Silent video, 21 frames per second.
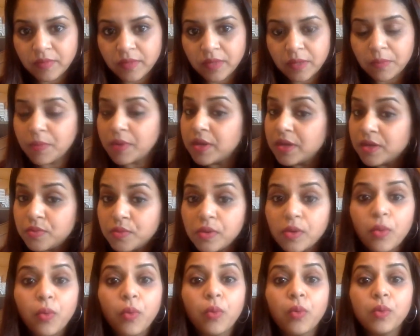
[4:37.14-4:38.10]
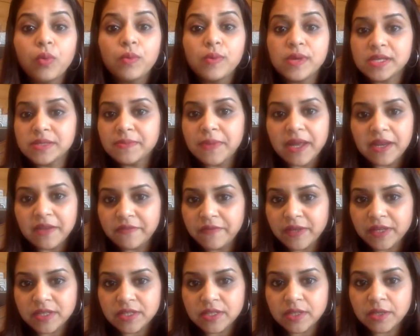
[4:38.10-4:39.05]
but it will always
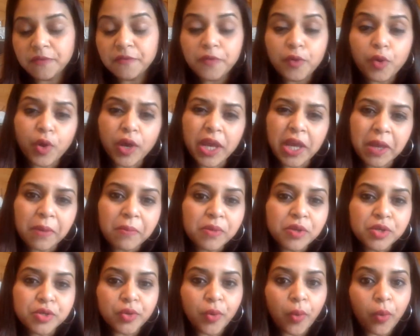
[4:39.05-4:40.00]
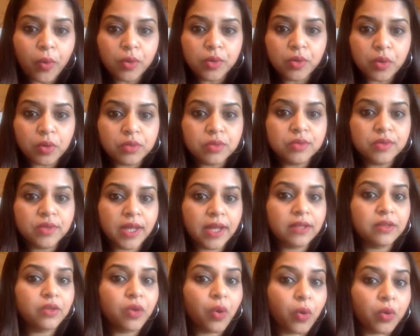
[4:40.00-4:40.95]
manifest. If you're able to hold on to that
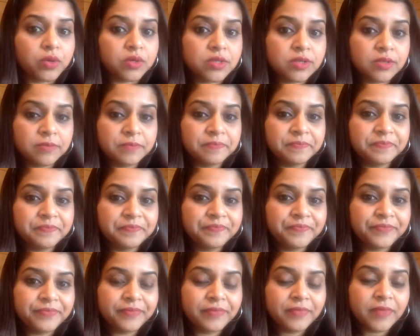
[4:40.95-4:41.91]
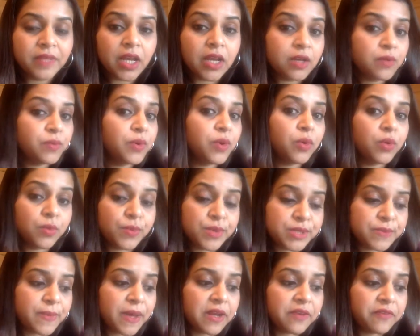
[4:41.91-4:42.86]
thought, it will
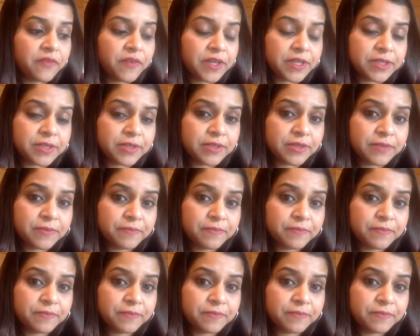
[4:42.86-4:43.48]
always manifest.